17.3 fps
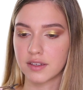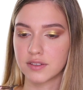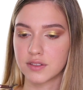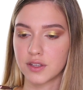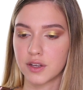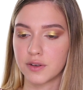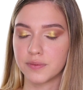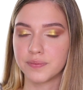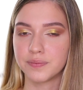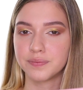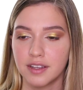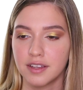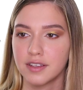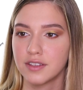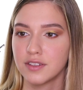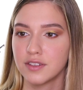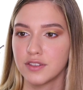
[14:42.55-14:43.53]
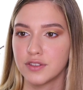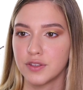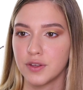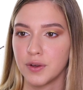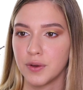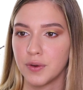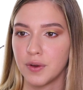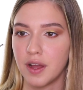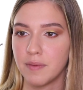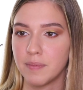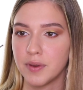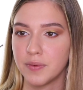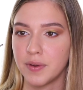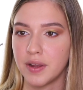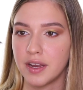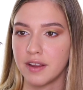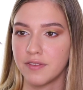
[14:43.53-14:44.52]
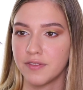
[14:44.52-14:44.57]
So I've been
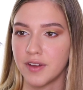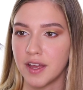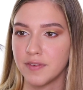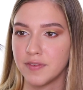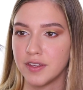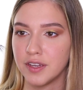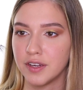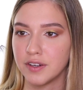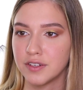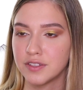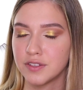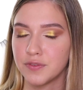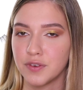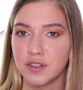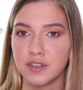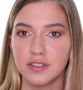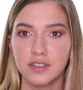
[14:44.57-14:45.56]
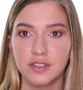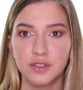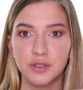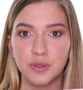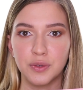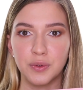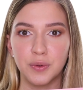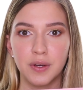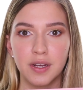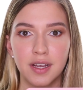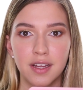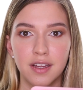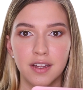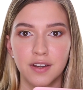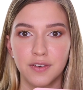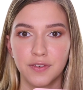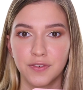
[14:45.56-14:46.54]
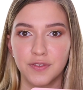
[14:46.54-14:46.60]
waiting 5 years for this to
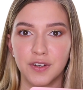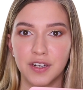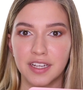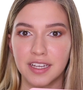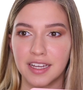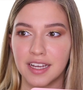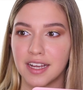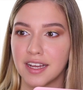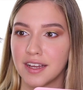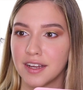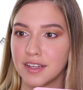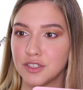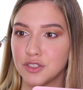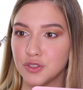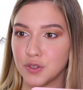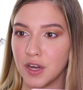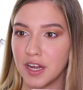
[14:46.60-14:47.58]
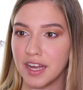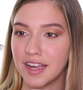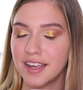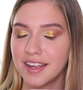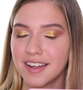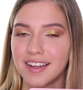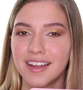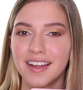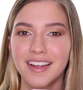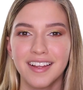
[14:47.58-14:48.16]
freaking dry.